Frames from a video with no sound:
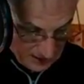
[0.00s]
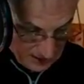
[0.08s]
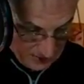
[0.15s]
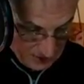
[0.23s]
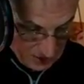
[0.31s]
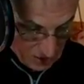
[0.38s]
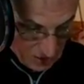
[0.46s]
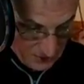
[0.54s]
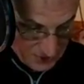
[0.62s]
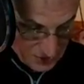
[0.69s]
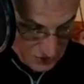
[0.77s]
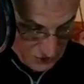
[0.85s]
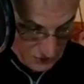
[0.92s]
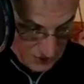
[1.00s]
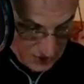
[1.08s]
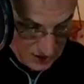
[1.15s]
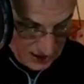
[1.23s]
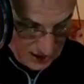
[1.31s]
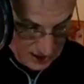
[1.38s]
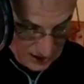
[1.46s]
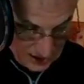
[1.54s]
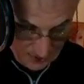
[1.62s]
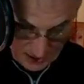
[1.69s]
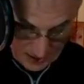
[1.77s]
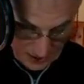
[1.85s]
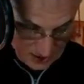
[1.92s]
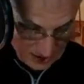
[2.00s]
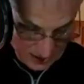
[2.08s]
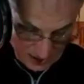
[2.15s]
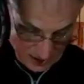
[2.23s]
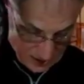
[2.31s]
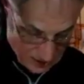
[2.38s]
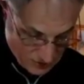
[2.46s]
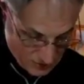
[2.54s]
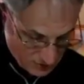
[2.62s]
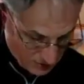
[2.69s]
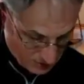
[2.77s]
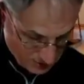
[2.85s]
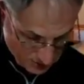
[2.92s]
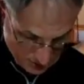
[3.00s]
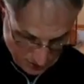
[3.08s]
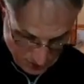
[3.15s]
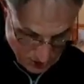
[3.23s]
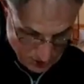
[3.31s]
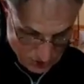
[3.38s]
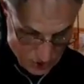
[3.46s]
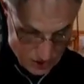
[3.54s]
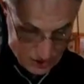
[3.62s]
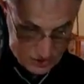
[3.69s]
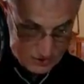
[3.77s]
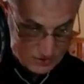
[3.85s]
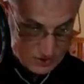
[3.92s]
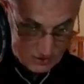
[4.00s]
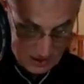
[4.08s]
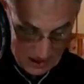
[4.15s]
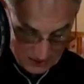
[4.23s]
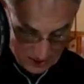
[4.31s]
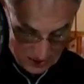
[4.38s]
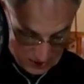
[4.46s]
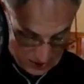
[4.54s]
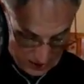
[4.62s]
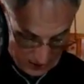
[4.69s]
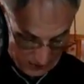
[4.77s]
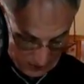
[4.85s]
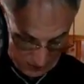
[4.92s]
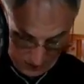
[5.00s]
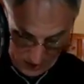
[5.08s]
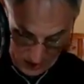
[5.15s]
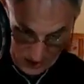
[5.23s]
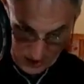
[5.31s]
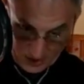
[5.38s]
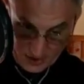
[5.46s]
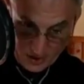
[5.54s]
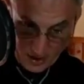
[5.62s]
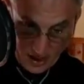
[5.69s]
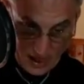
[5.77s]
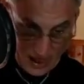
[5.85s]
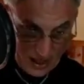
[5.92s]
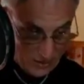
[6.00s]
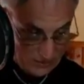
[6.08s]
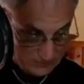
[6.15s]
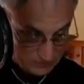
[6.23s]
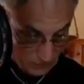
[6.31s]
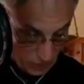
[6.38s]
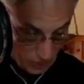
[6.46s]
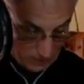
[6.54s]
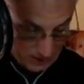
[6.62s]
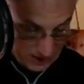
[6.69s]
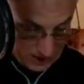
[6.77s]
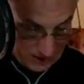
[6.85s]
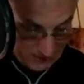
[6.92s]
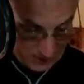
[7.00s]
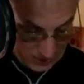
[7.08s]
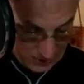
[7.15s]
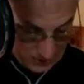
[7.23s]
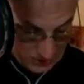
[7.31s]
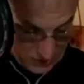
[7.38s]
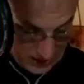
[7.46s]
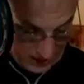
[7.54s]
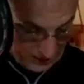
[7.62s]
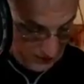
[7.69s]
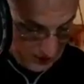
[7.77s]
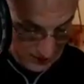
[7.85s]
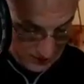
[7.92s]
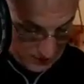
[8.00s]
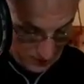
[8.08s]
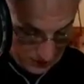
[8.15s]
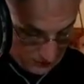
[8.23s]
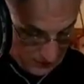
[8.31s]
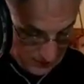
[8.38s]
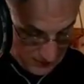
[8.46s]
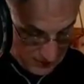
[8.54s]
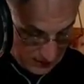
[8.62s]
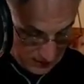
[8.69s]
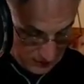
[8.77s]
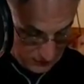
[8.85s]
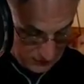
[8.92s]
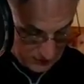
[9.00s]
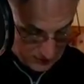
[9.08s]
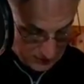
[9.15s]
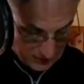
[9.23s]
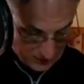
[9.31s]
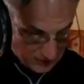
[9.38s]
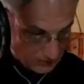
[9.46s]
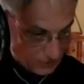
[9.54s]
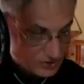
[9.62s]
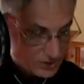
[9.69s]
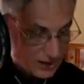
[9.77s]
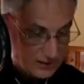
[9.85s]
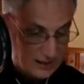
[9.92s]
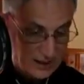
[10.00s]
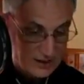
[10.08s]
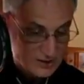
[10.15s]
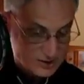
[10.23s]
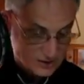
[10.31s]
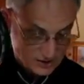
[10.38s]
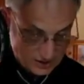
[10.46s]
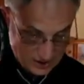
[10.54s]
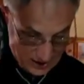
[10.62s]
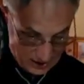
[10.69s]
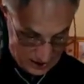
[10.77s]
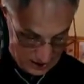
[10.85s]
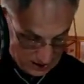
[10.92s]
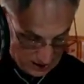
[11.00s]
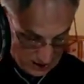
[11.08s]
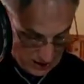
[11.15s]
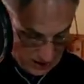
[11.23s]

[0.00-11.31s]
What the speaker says: I mean, all this is for the taking. I mean, and there's you can subscribe to this thing for peanuts, or pick it up at the newsstand. I think it's 35 cents, 50 cents. I will check that in just a second.